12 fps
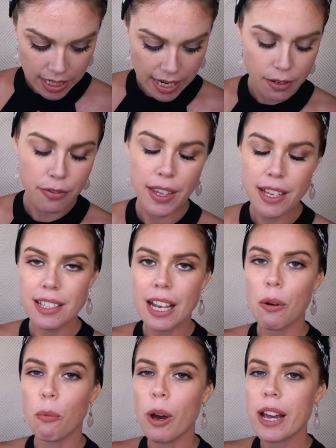And if things
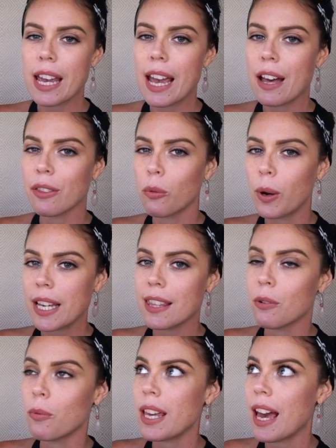aren't working out the way
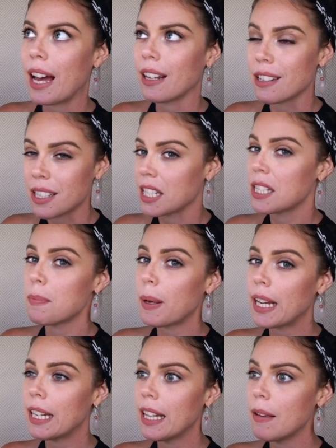that we had
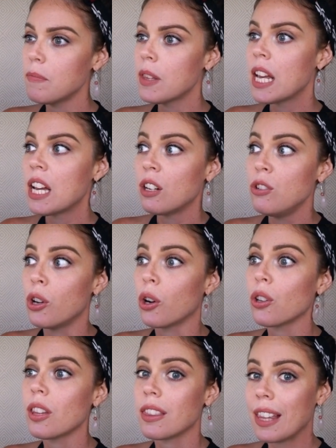anticipated them,
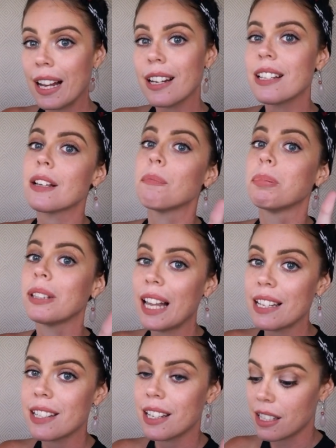know that that is a
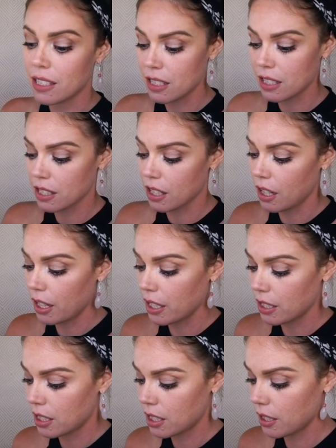blessing in
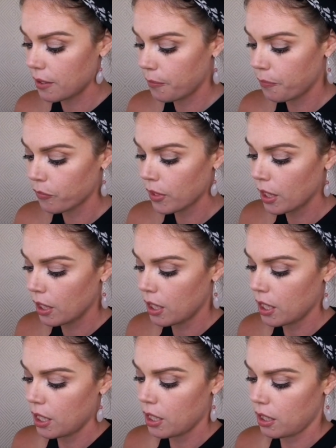disguise.
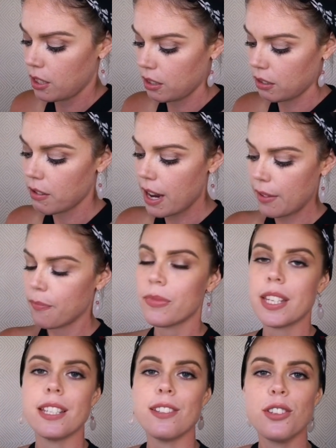All right,
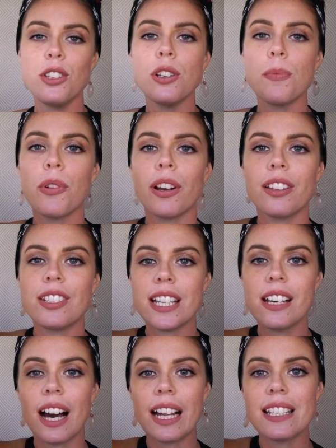this is a numerology
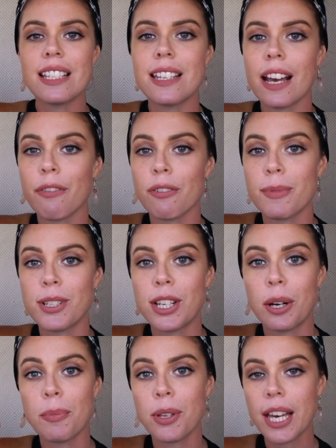guidance deck from
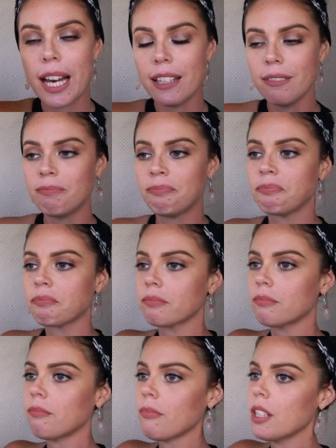Michelle Buchanan.
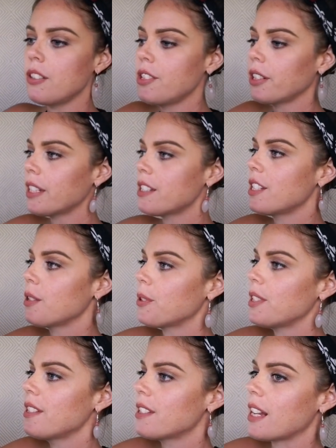So let's see what
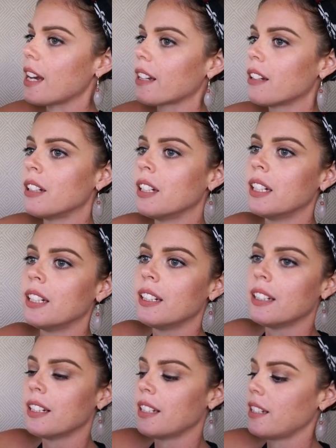this deck
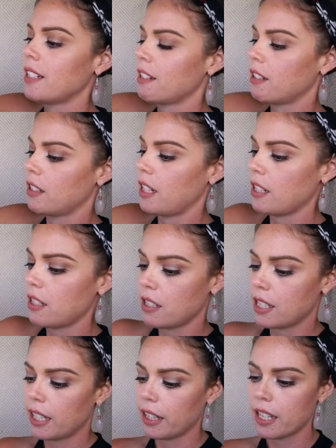needs to
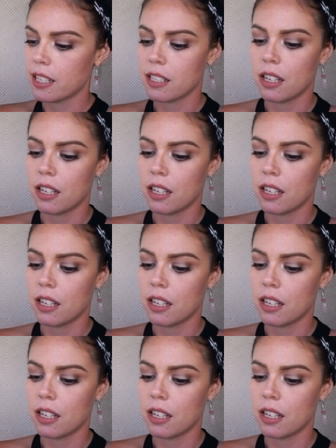tell us.